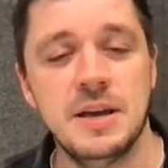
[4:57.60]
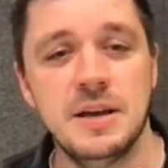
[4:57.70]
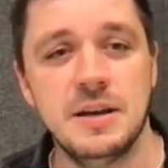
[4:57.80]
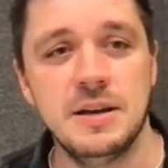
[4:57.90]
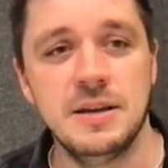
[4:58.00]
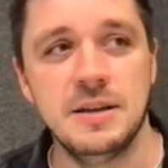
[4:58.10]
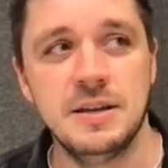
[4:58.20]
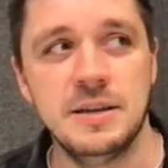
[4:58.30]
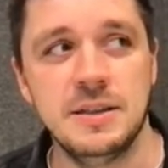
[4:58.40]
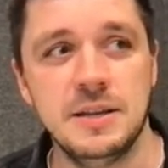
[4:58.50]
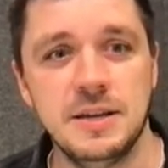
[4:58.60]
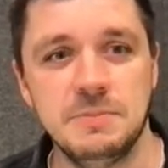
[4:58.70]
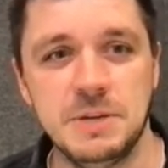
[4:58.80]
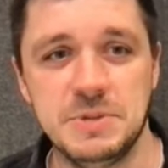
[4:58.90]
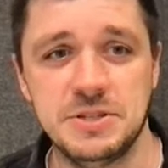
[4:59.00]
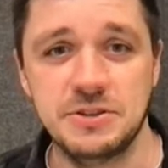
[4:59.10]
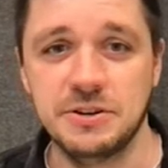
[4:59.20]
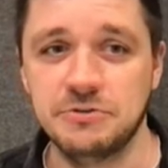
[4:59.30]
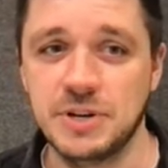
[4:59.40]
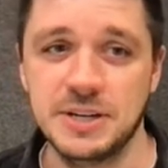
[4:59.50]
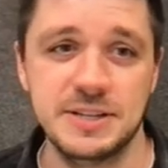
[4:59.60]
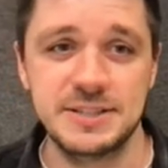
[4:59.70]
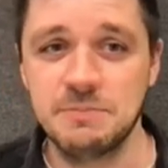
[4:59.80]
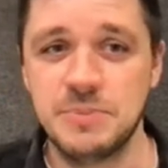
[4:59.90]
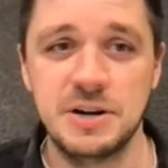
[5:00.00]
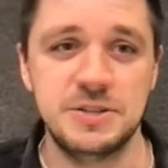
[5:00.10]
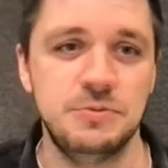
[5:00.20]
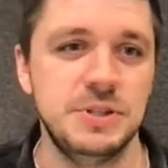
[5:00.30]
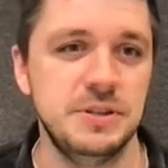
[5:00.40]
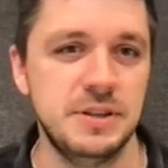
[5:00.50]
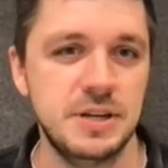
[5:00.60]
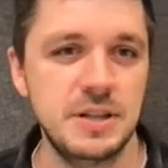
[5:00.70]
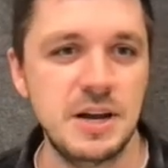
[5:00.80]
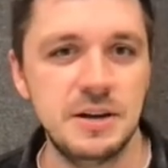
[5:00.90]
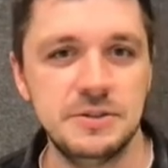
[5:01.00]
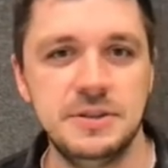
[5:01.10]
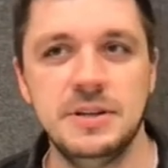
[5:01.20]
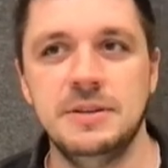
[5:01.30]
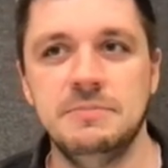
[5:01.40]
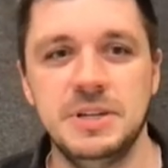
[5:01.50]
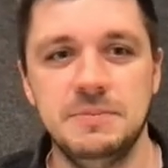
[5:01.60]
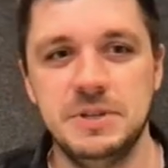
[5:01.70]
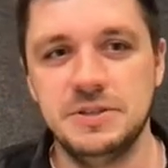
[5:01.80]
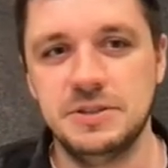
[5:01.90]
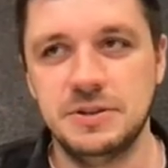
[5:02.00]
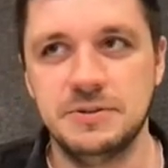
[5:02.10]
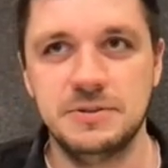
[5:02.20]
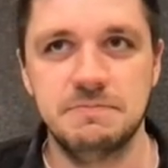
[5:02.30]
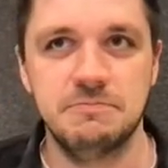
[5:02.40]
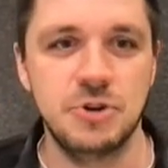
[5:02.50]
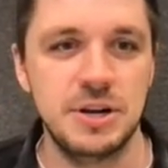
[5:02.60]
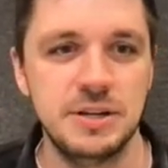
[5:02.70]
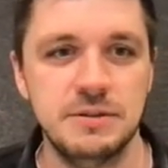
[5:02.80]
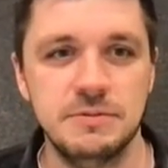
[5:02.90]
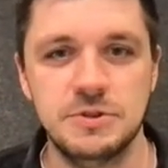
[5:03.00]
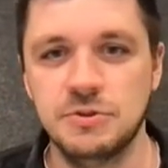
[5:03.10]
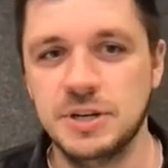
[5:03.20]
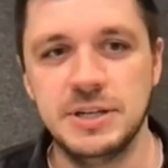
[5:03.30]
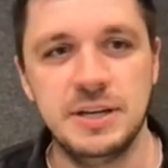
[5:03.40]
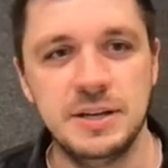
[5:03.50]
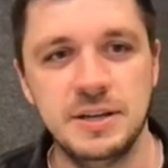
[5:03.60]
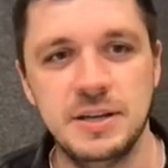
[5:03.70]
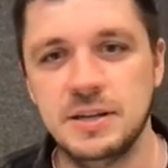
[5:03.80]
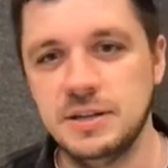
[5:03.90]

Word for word: uh, and then maybe start running some parts of it in the cloud and maybe start running storing data,